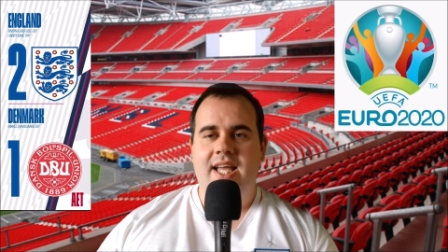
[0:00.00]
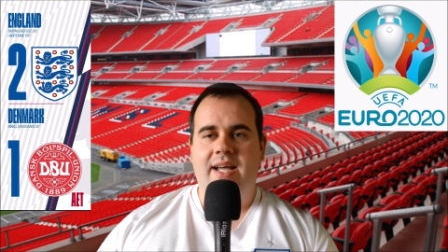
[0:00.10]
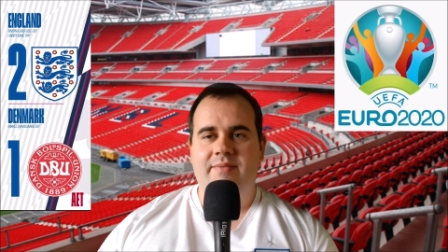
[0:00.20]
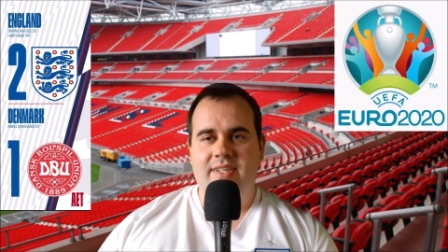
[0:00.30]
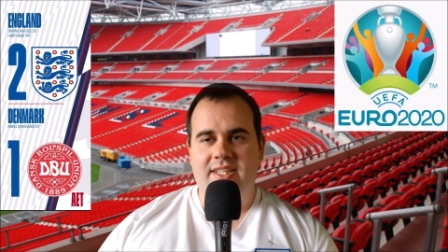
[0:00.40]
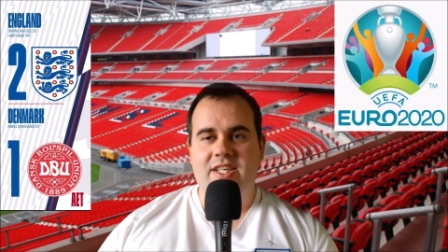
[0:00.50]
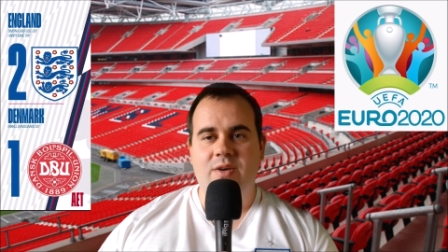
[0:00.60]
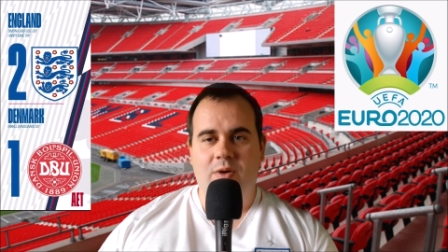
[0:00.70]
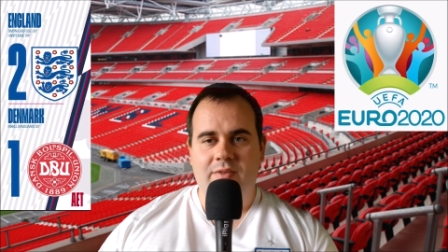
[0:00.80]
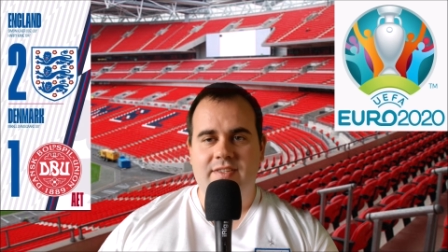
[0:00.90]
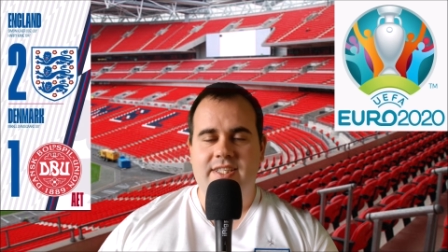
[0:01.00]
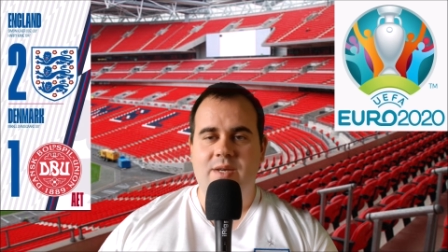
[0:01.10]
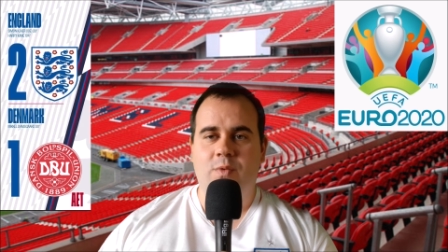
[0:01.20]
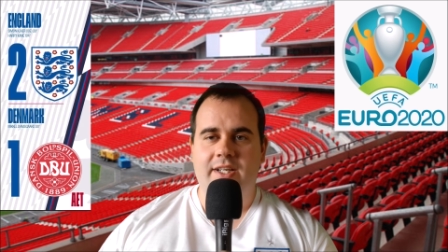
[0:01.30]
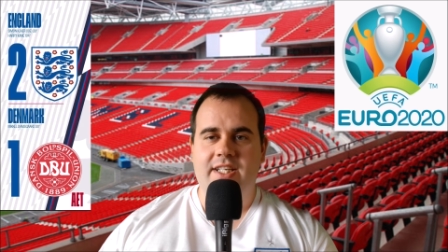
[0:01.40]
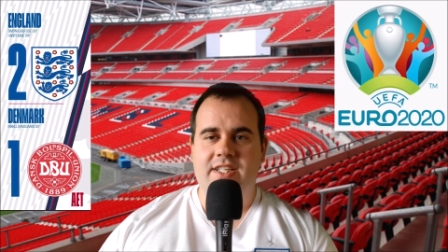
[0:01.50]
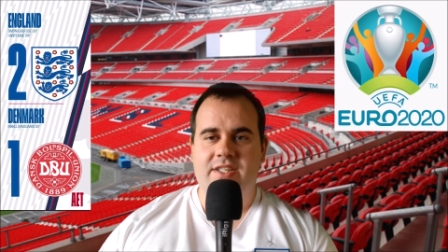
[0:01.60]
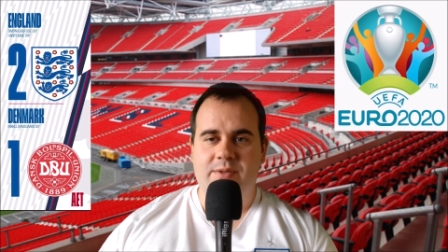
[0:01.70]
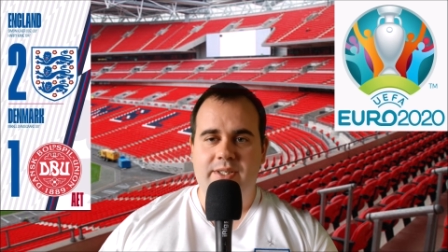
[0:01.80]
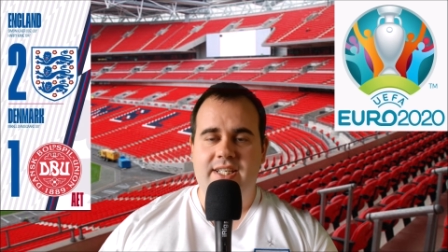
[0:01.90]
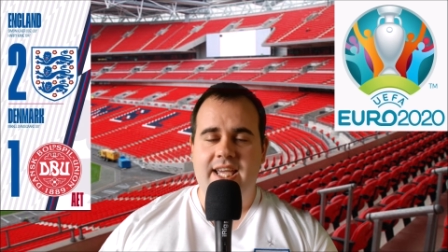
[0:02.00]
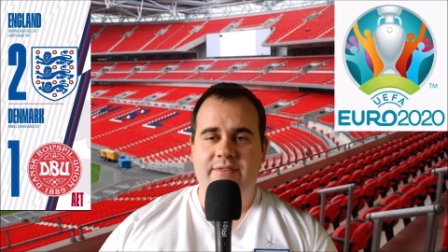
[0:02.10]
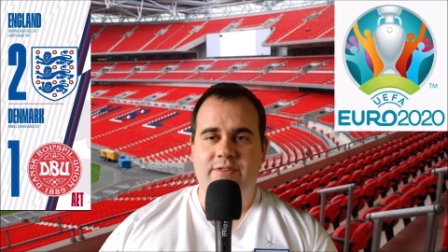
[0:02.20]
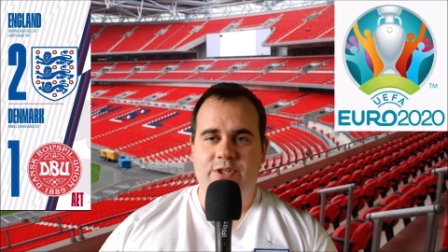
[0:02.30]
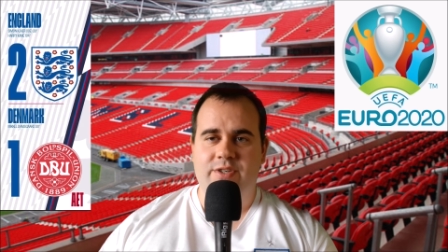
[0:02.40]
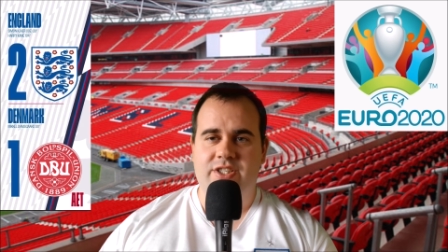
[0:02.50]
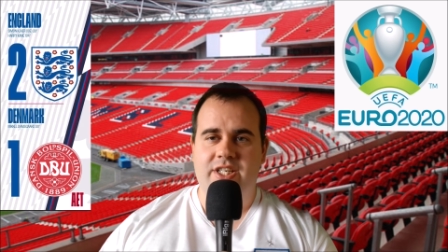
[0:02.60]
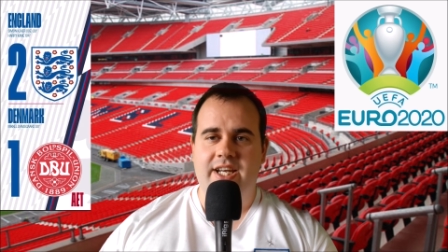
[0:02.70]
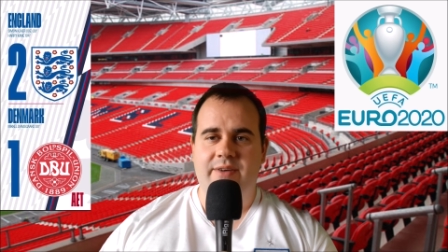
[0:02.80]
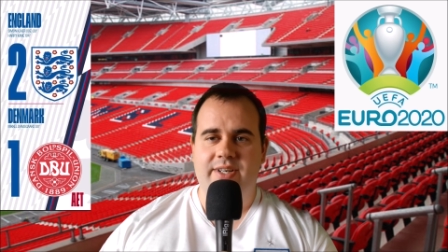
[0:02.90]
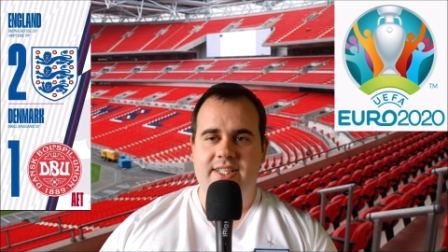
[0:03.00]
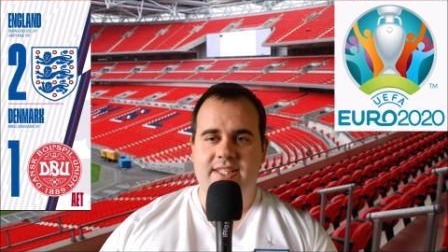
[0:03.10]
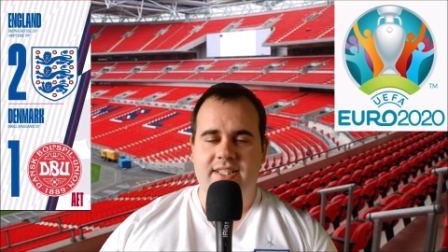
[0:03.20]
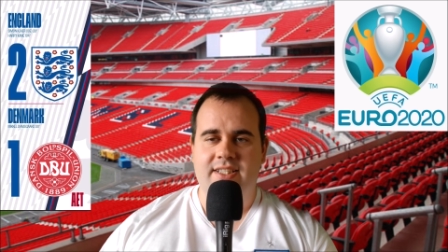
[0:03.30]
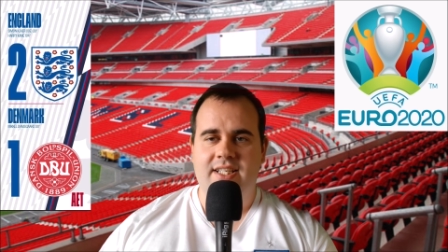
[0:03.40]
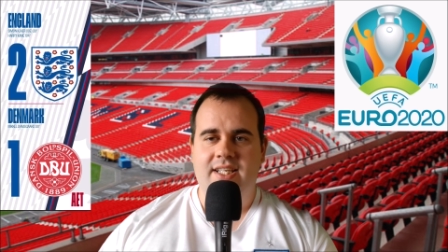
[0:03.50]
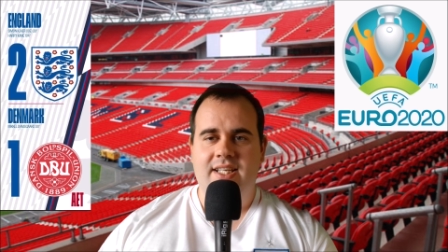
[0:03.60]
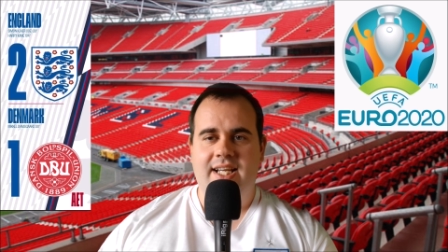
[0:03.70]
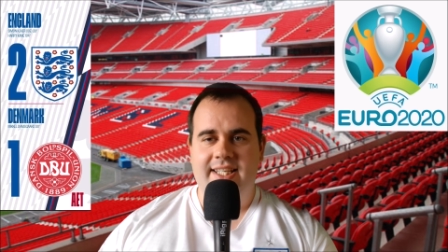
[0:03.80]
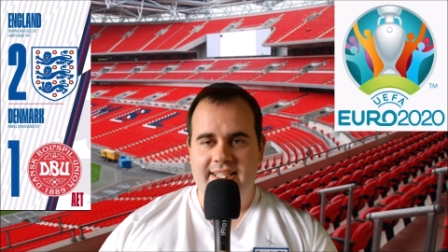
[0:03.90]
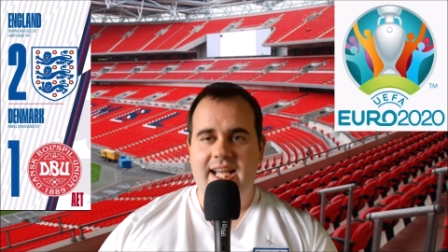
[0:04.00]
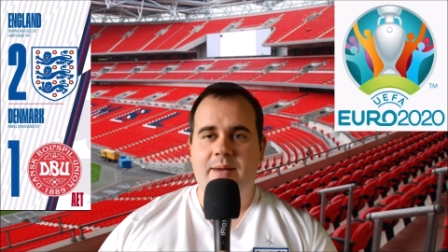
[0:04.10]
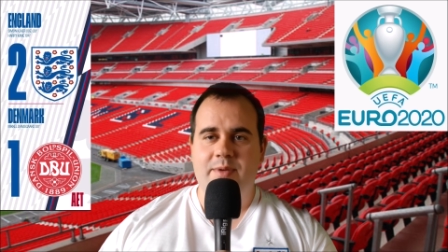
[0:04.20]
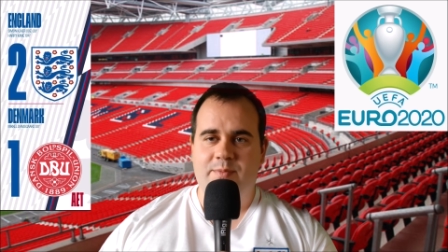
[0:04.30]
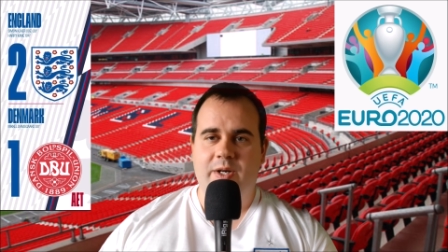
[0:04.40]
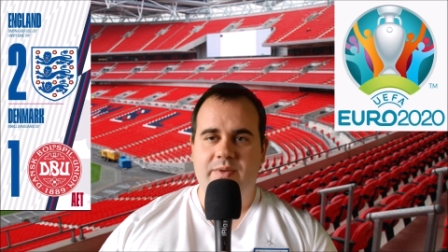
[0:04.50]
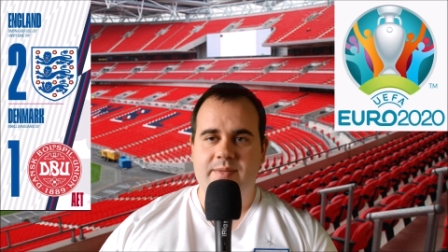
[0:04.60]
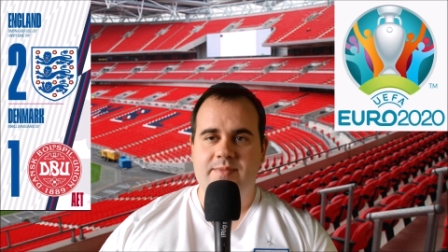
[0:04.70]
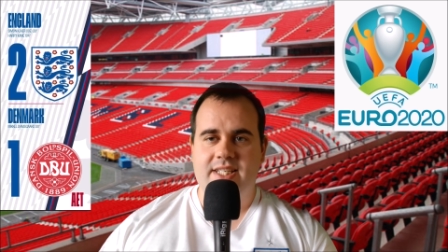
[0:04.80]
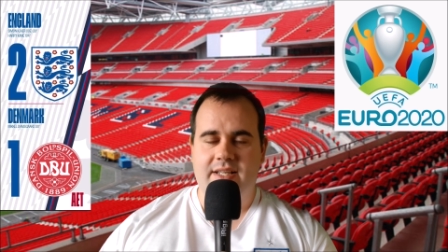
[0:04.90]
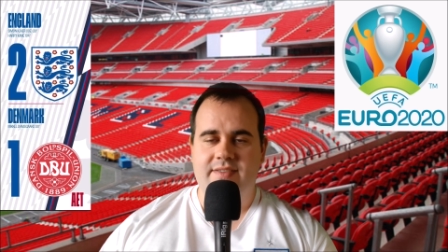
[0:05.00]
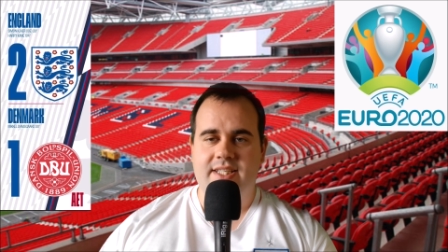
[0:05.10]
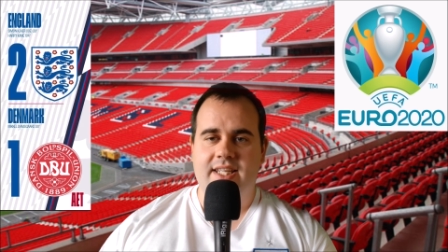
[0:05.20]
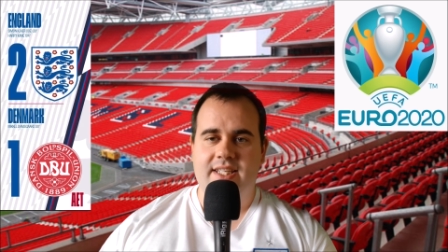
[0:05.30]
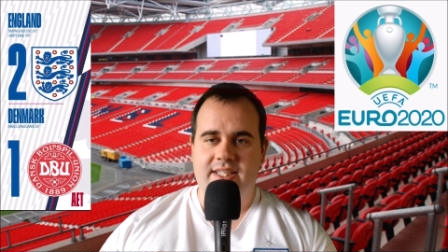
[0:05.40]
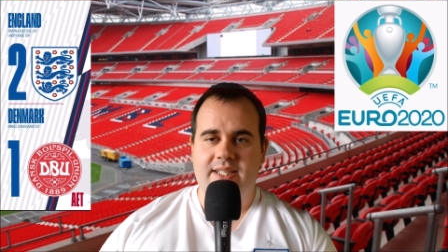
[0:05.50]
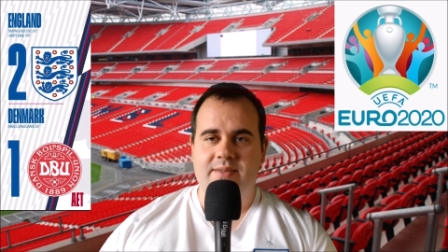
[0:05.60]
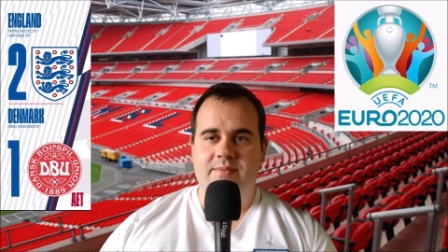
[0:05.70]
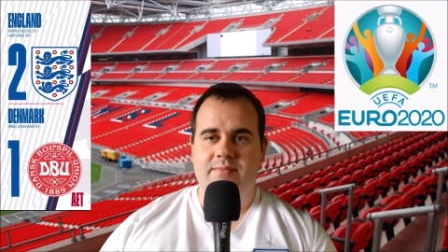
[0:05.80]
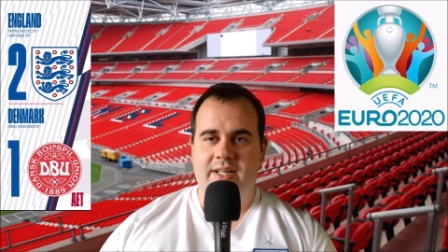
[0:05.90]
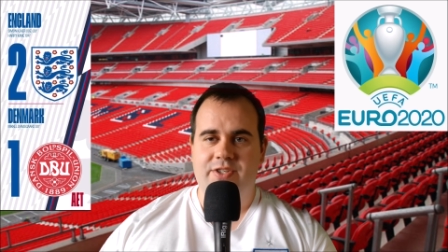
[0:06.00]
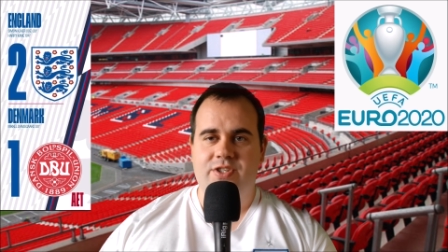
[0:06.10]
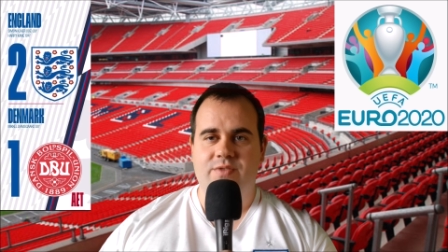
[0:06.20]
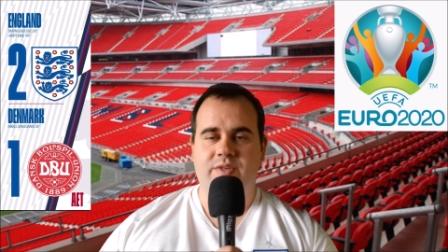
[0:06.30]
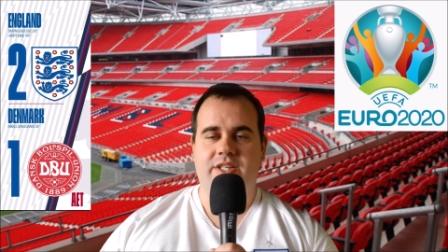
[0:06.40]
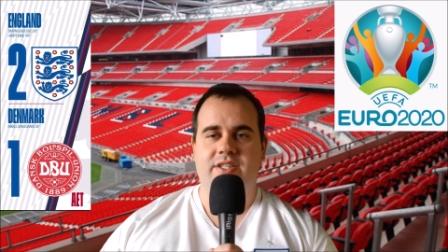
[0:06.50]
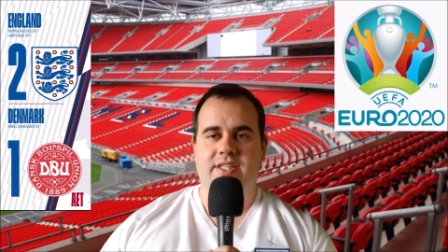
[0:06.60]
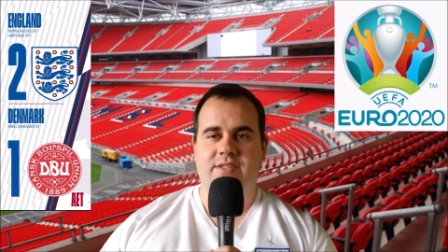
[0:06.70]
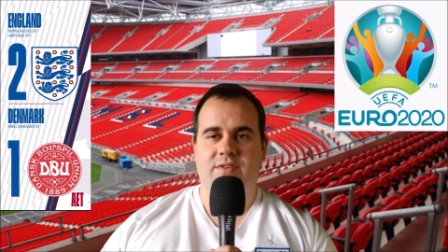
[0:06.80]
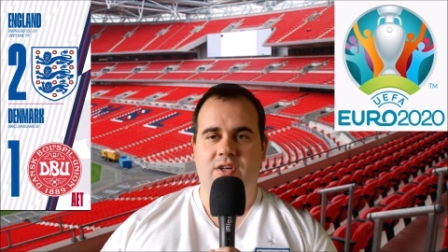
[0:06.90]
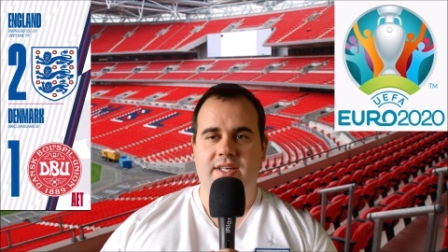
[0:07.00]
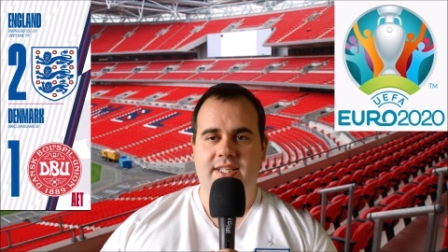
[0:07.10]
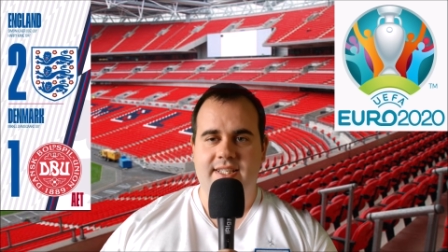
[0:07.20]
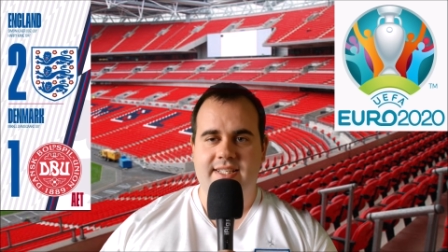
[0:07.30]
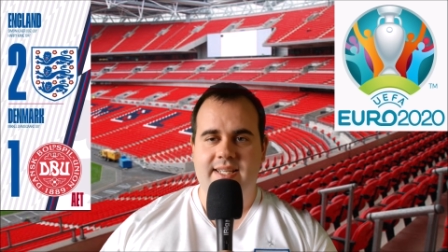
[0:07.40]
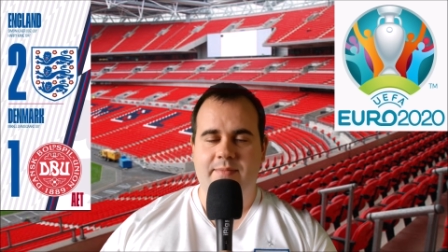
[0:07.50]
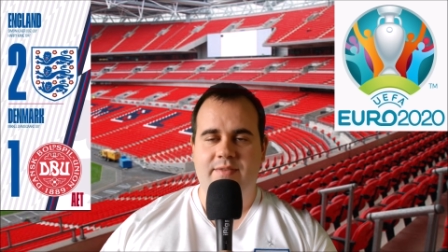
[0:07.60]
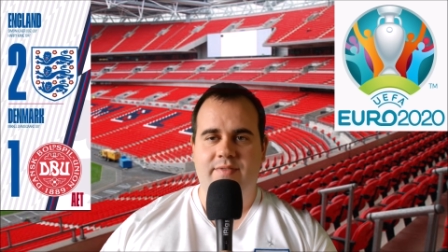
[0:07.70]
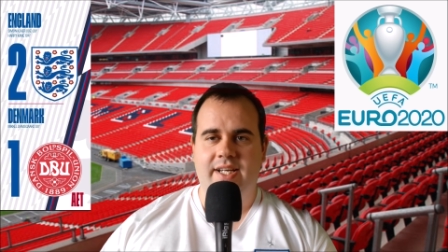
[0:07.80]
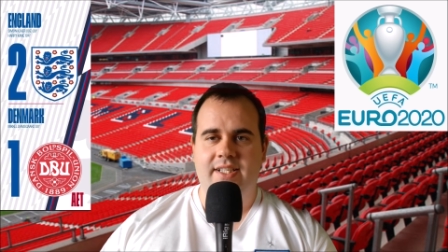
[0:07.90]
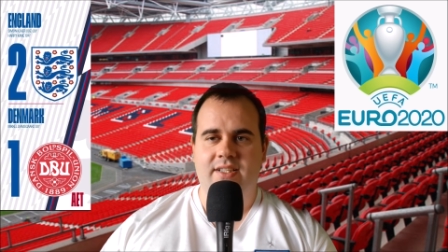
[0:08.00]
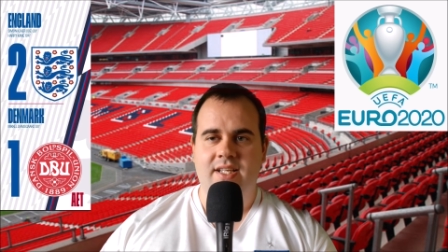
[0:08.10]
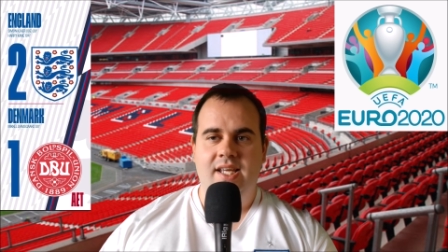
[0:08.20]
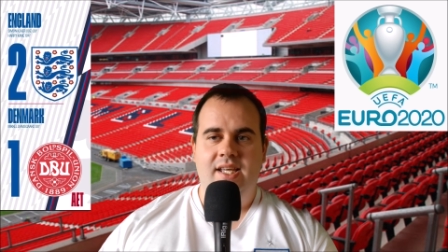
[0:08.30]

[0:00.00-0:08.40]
I mean, they obviously wanted to do it uh, for Christian Eriksen, and they can be proud themselves that they did manage to reach this far into the semi-final.